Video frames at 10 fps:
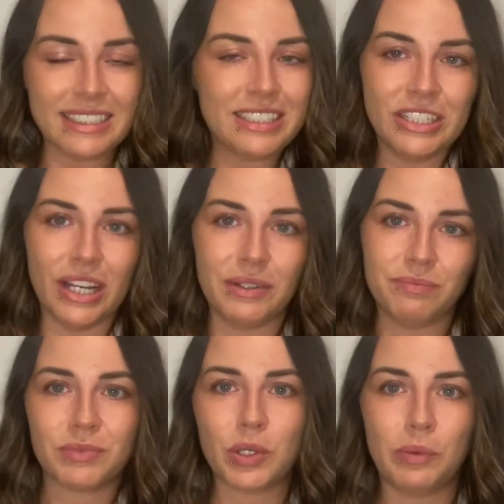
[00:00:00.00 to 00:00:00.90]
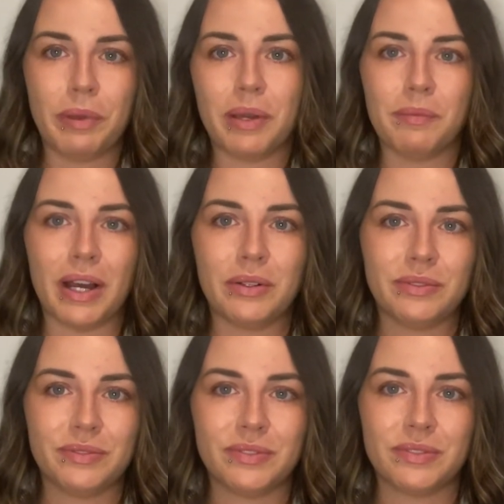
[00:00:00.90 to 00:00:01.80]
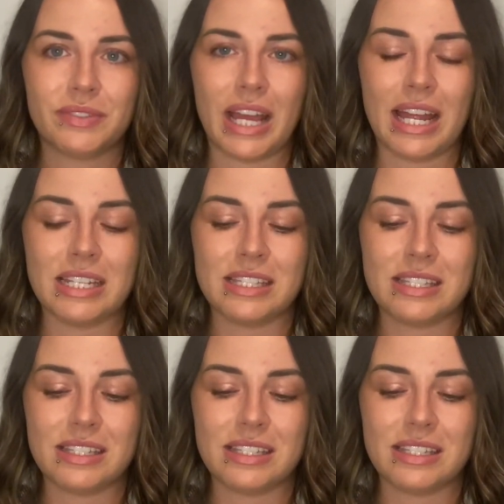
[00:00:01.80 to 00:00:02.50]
you know, all being well, and